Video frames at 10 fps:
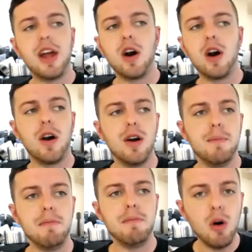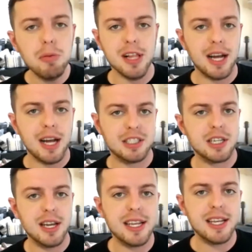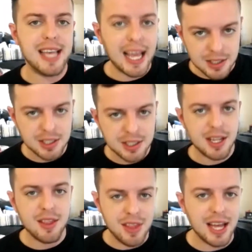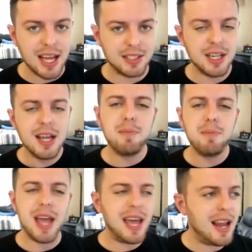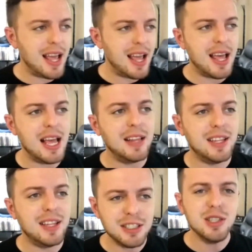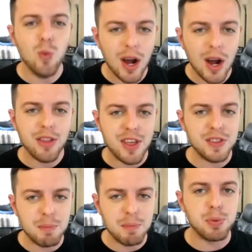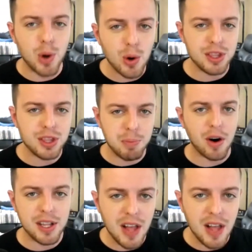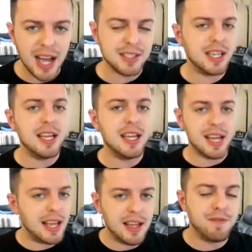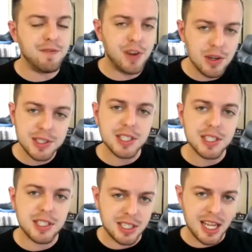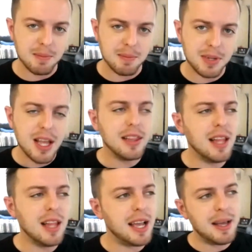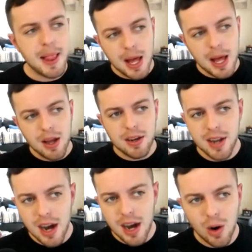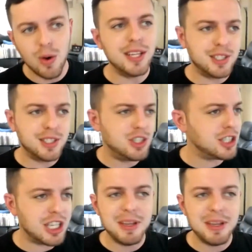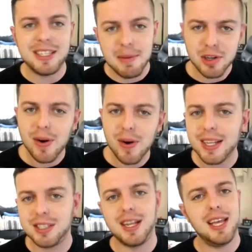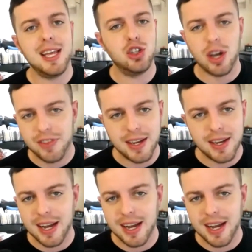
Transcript: that are mobilizing against this. And this is the one thing that broke the party lines. At first, it seemed like, no, it's just going to be Democrats saying shut the